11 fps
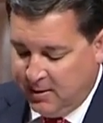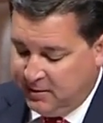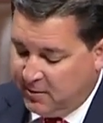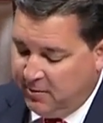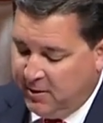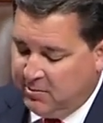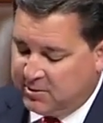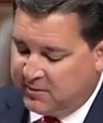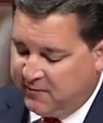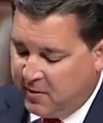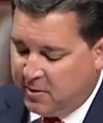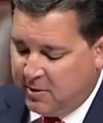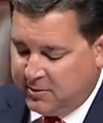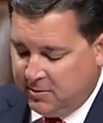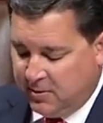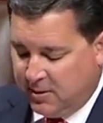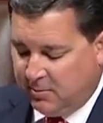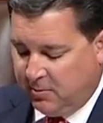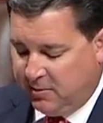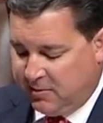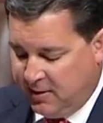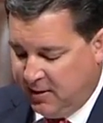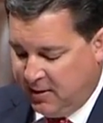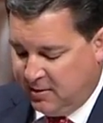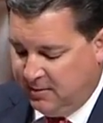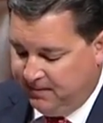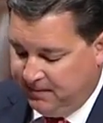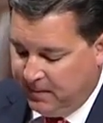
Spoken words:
And though he was far too humble to think it,